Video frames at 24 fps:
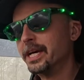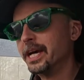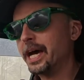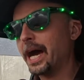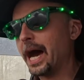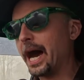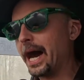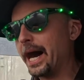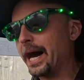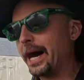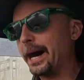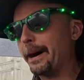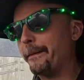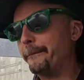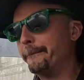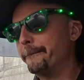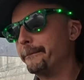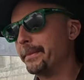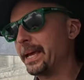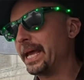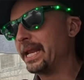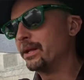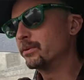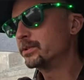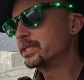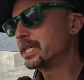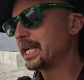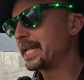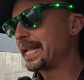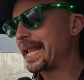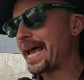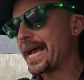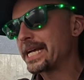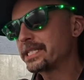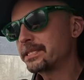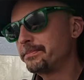And it was a
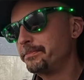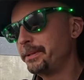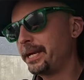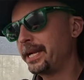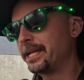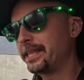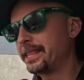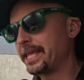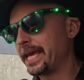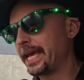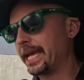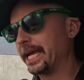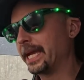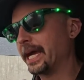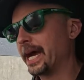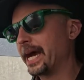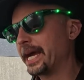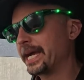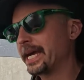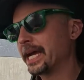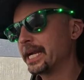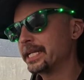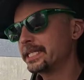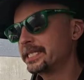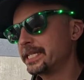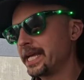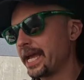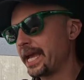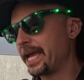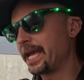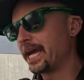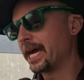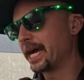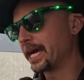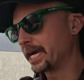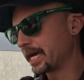last minute thing. I gotta
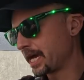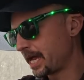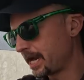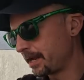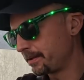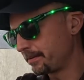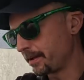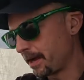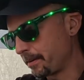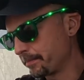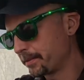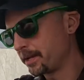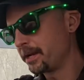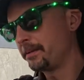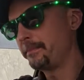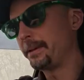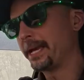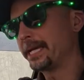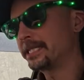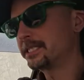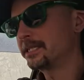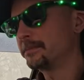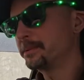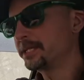say, I'm gonna make some